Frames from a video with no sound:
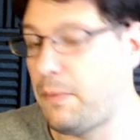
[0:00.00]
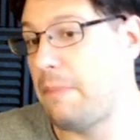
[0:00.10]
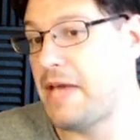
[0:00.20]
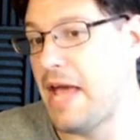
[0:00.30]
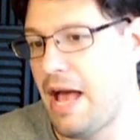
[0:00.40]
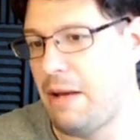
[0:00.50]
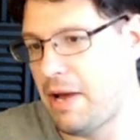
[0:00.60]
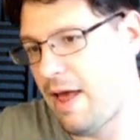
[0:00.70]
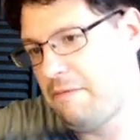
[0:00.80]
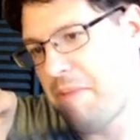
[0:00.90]
webcam,
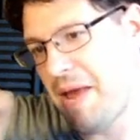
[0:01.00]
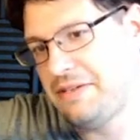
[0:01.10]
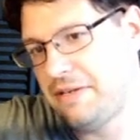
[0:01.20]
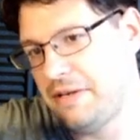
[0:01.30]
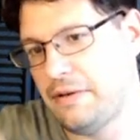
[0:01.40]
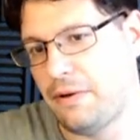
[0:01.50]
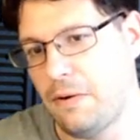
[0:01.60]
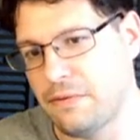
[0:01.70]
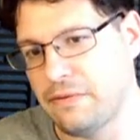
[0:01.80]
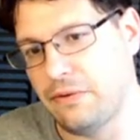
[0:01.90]
and I've pasted it
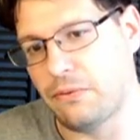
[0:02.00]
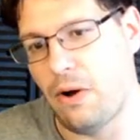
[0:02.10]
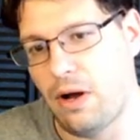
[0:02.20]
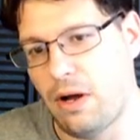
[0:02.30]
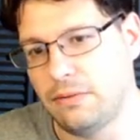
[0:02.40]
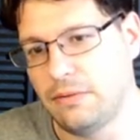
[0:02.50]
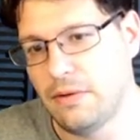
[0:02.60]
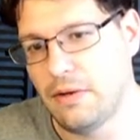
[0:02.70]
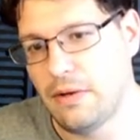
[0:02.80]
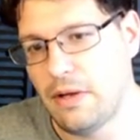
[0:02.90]
over the raw
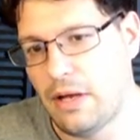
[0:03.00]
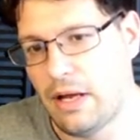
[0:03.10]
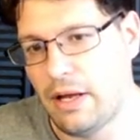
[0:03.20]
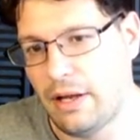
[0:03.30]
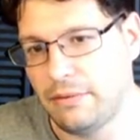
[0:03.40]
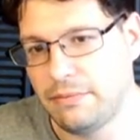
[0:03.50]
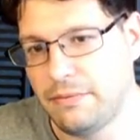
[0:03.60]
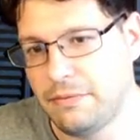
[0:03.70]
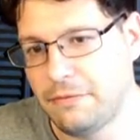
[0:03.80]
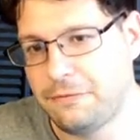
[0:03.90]

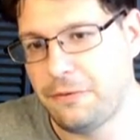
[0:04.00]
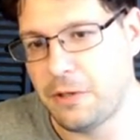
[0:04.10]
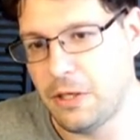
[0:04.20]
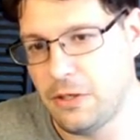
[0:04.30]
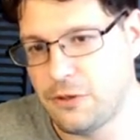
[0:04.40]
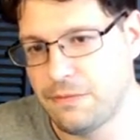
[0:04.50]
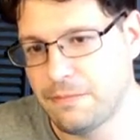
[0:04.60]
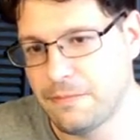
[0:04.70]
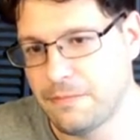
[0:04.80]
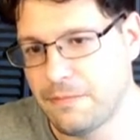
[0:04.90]
footage.
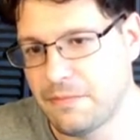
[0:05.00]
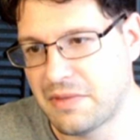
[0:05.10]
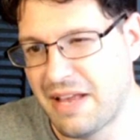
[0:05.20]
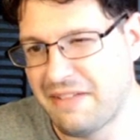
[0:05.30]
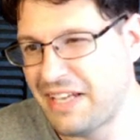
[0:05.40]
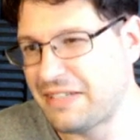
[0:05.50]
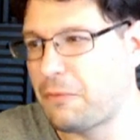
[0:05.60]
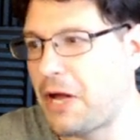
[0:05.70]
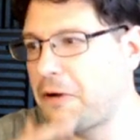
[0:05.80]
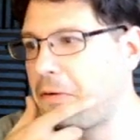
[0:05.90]
In fact,
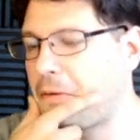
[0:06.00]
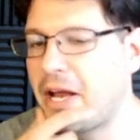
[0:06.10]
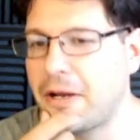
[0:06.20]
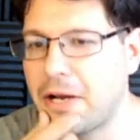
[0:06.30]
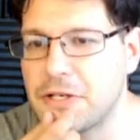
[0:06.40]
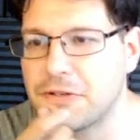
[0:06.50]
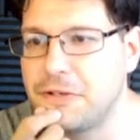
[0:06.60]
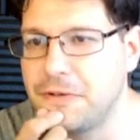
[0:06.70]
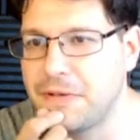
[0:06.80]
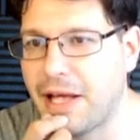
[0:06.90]
why don't I just
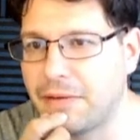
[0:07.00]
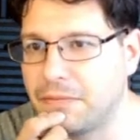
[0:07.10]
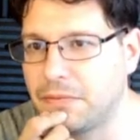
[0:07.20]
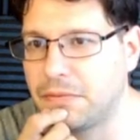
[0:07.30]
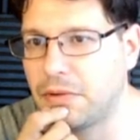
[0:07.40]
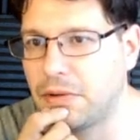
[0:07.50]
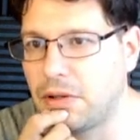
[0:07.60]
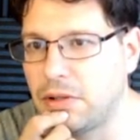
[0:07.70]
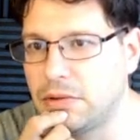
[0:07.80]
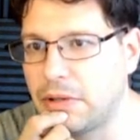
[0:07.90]
do that
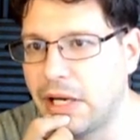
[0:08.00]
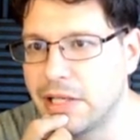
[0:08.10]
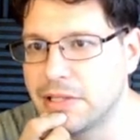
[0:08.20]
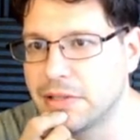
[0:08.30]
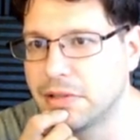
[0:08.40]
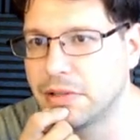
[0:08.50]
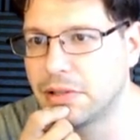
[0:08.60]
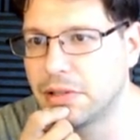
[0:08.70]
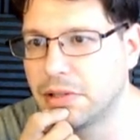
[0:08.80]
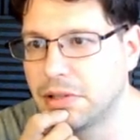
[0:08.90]
always?
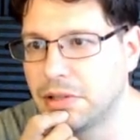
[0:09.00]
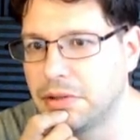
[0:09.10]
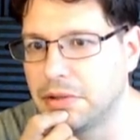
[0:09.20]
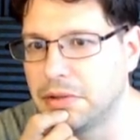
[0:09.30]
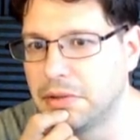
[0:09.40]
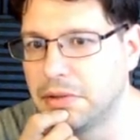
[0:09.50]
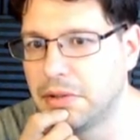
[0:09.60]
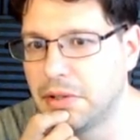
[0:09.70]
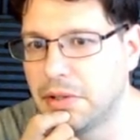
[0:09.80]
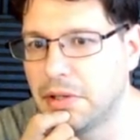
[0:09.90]
Huh.
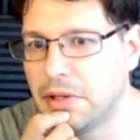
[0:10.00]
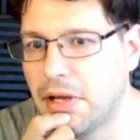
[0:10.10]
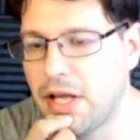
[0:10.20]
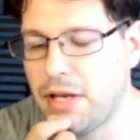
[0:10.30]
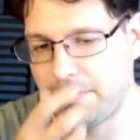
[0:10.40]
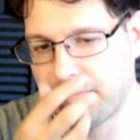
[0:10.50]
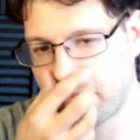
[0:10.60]
Anyway,